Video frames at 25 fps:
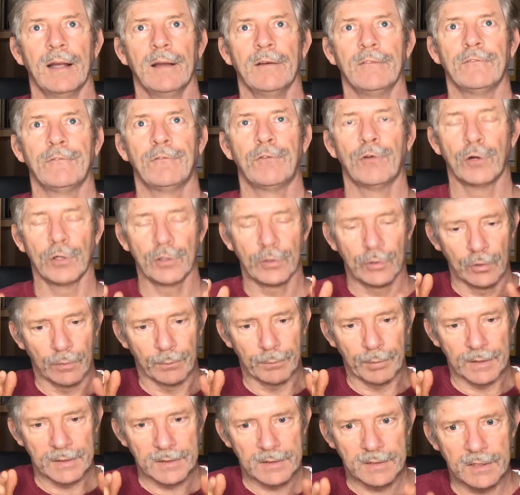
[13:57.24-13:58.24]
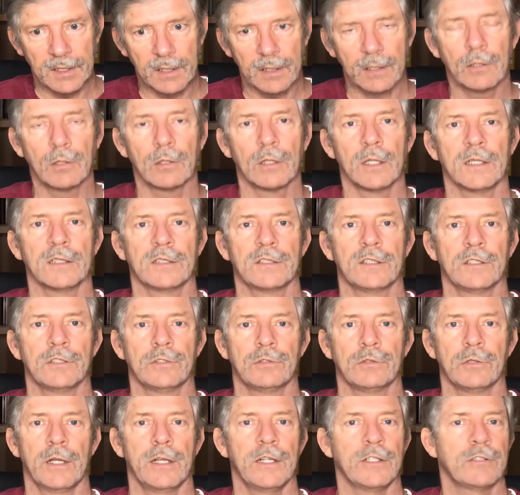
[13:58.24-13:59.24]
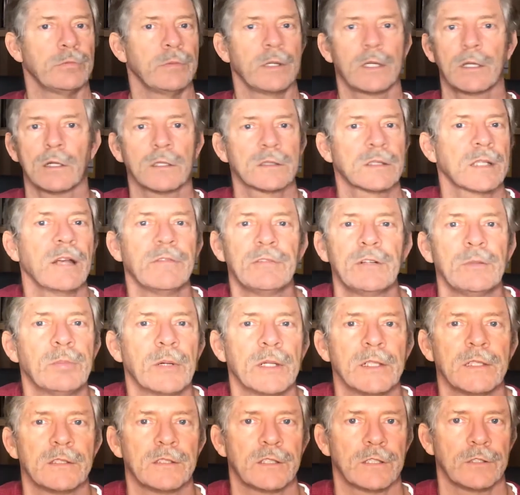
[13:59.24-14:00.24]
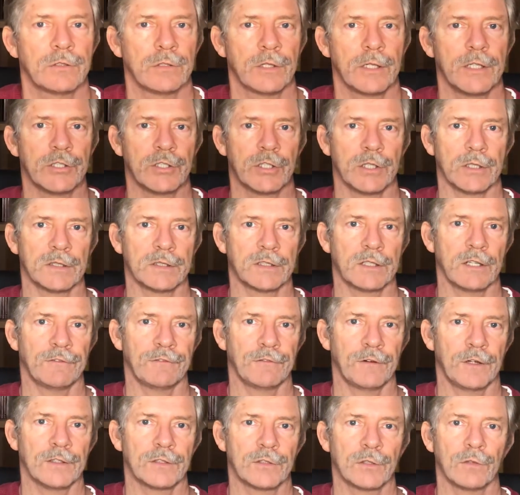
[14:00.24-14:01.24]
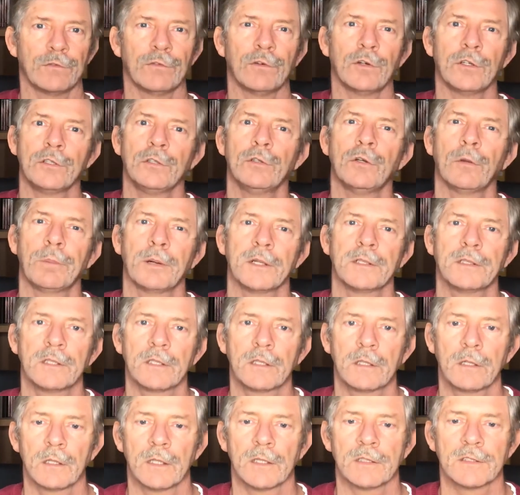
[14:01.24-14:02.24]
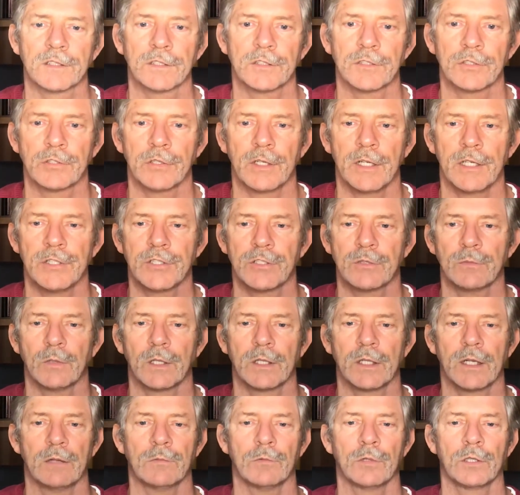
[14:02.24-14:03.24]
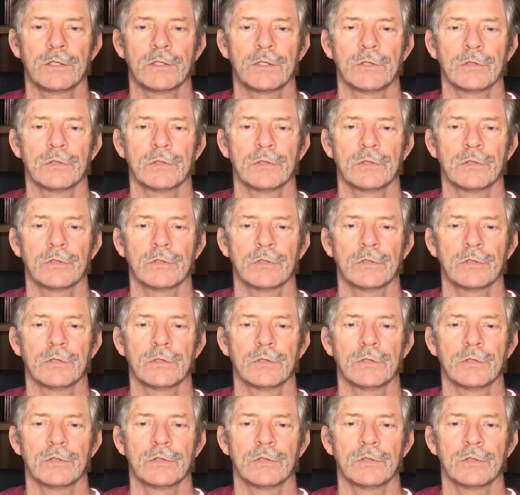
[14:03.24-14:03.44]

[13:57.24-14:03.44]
for your particular situation, because everybody's situation is different, so for your particular situation, what I want